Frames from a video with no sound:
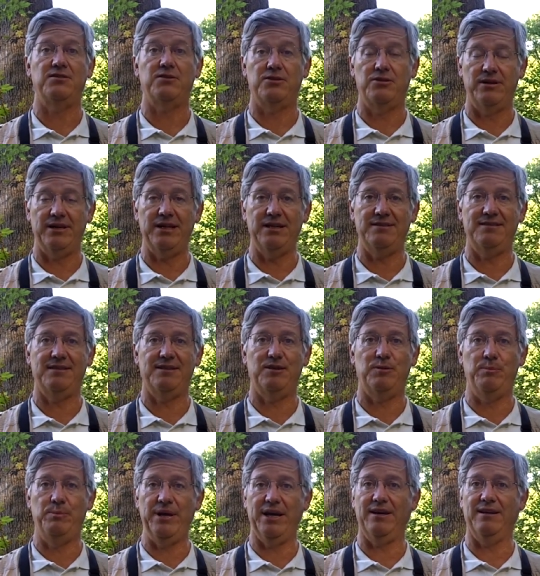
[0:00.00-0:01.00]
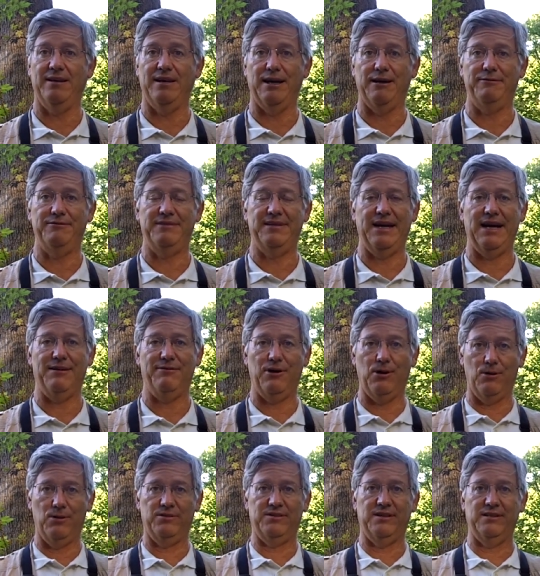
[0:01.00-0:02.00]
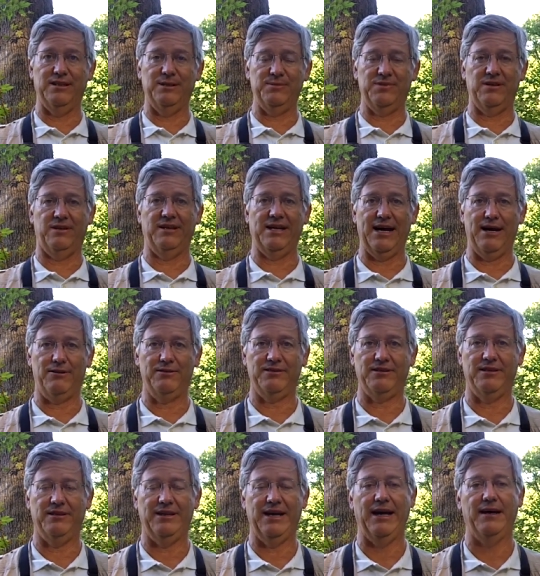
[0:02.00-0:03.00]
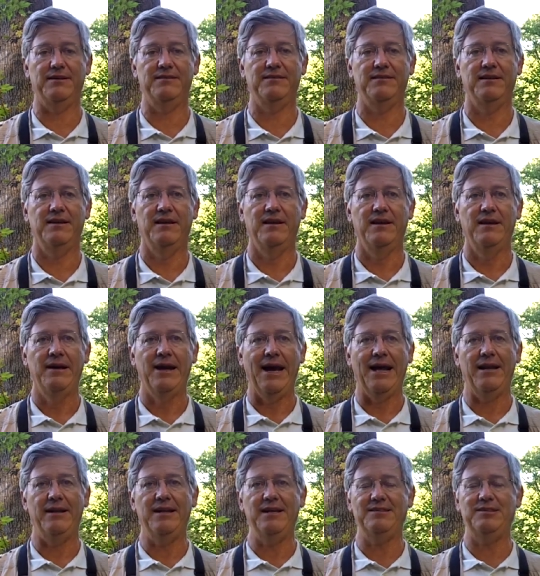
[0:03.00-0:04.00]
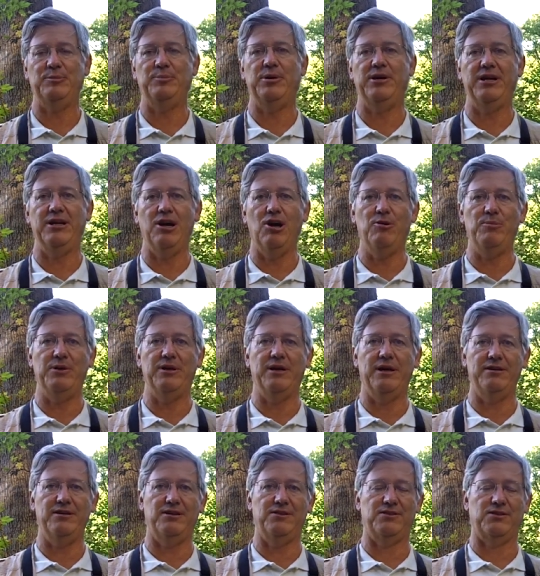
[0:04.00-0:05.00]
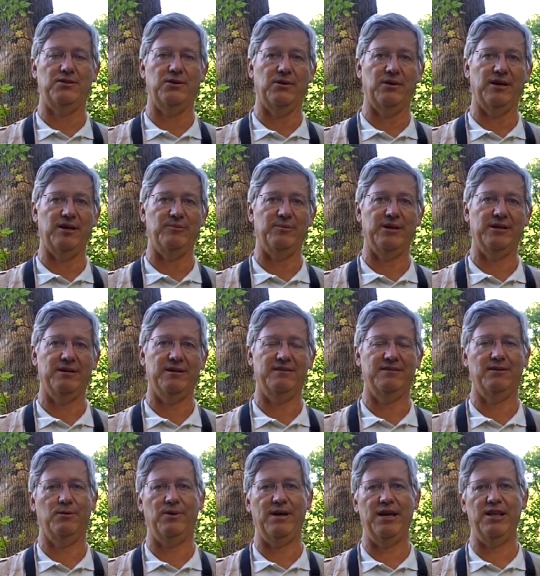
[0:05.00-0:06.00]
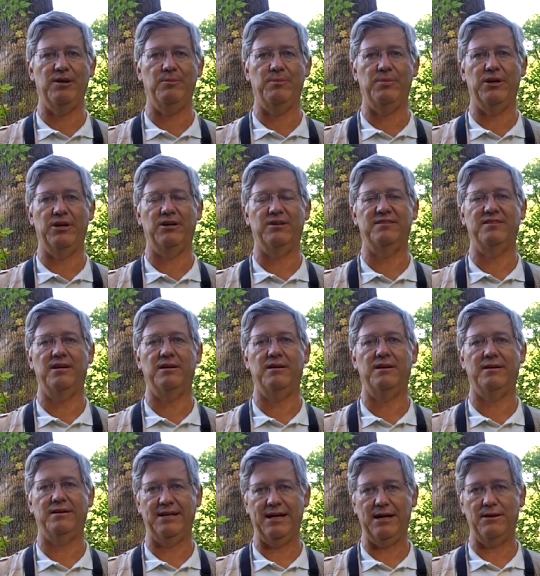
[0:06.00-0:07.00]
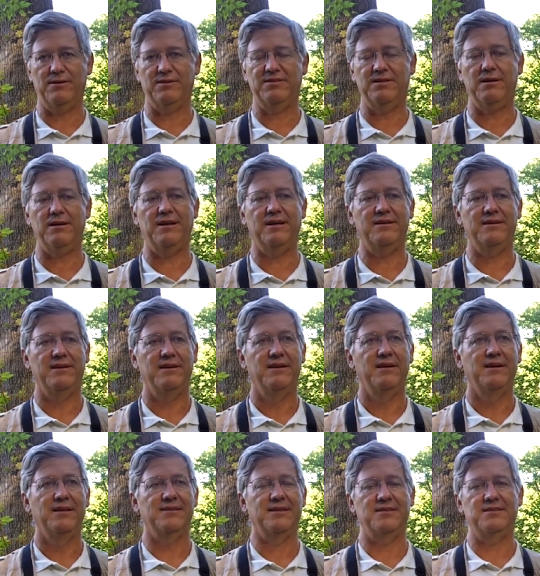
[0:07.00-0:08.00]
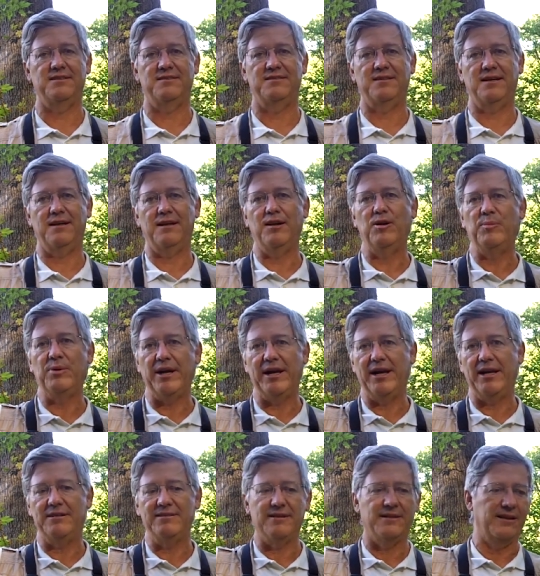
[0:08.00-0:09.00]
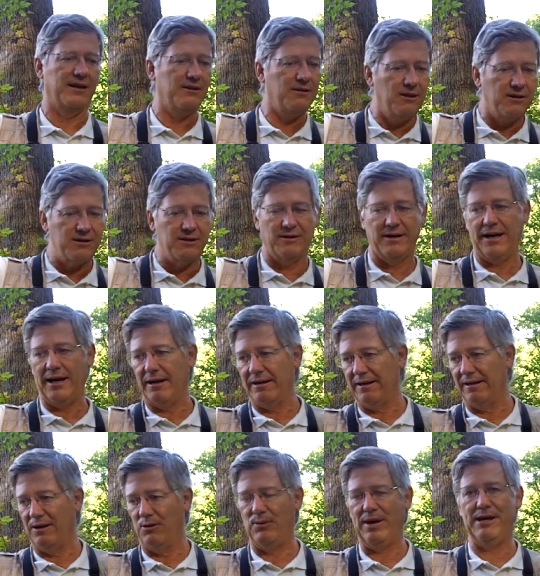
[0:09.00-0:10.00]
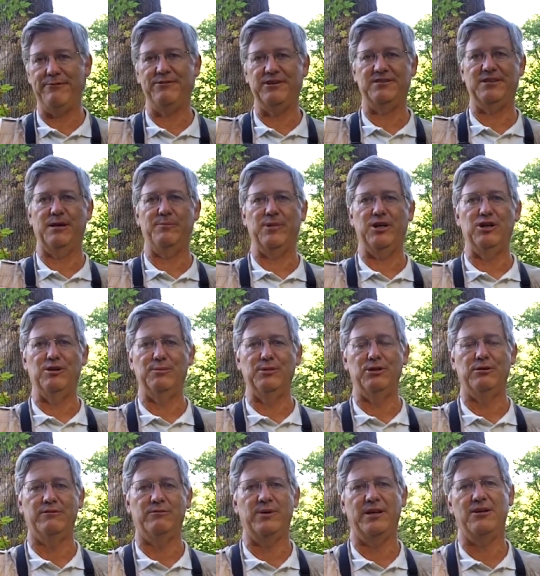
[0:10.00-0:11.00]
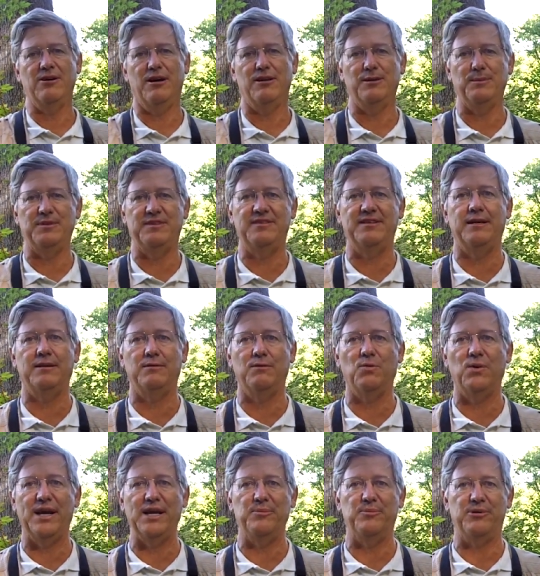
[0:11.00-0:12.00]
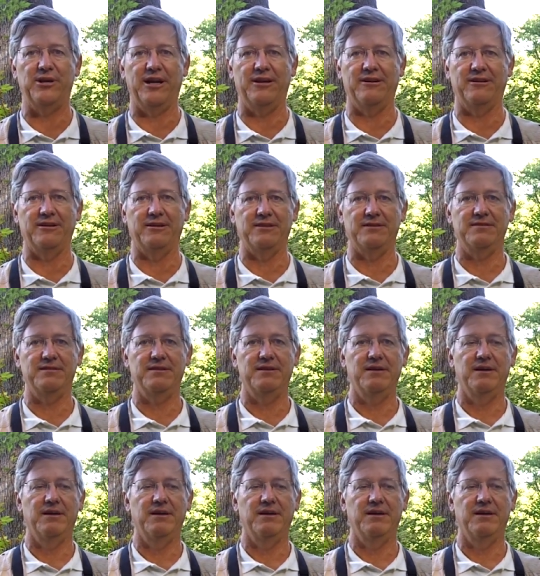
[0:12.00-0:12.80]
trees that are big enough to have holes in them so the owls can nest. And it needs a pretty open understory, because the way the owls hunt, they just sit on a branch and they look around and they wait for something to move. We call them sit and wait predators.